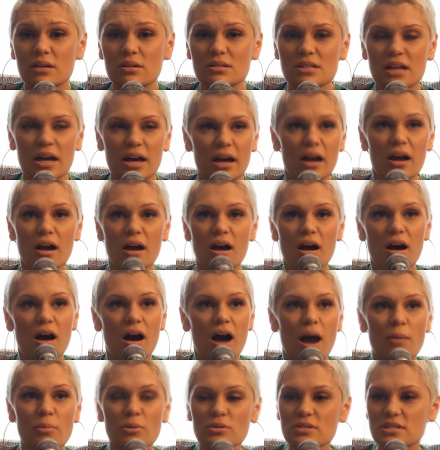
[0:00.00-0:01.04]
I was like,
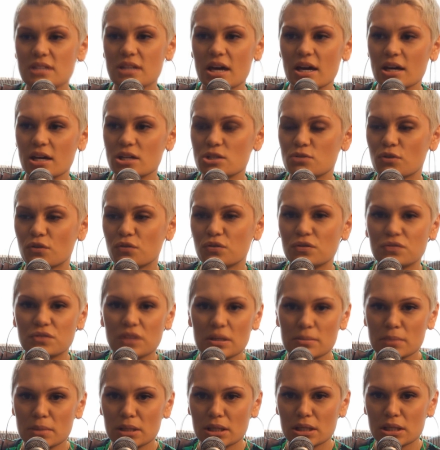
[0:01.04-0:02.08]
I'm on stage for
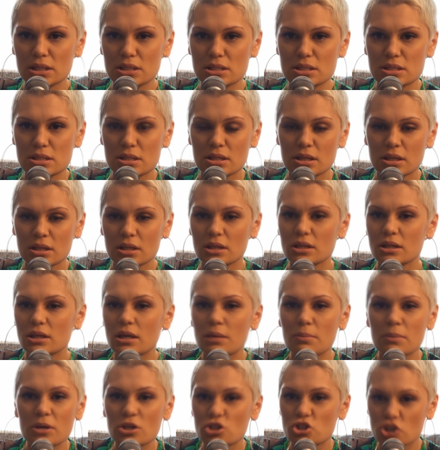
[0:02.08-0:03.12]
15 minutes.
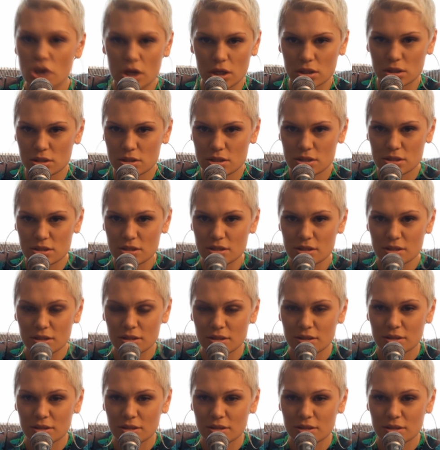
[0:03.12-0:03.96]
Give me a chance.